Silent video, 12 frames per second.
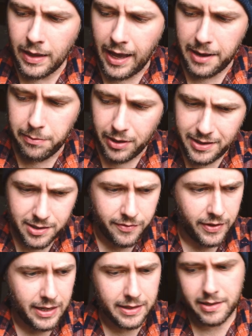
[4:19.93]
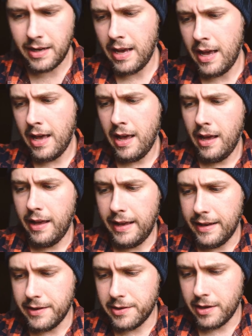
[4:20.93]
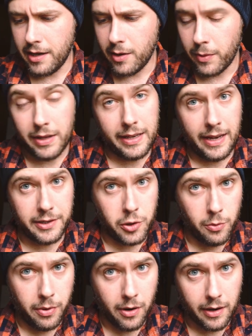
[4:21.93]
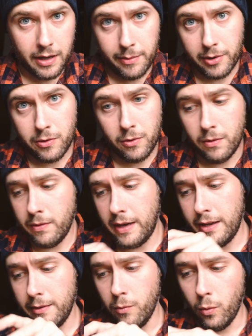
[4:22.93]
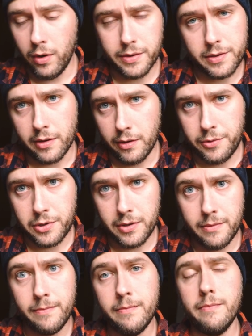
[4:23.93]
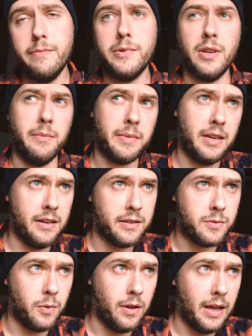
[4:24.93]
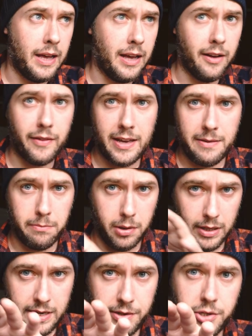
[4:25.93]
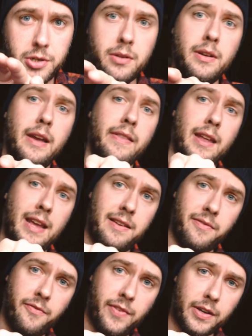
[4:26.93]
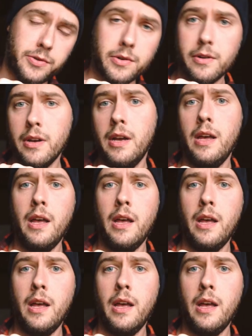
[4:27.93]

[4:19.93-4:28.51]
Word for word: A bleach fix is uh, really a two part chemical in one solution. Some kits will have a bleach and then a fixer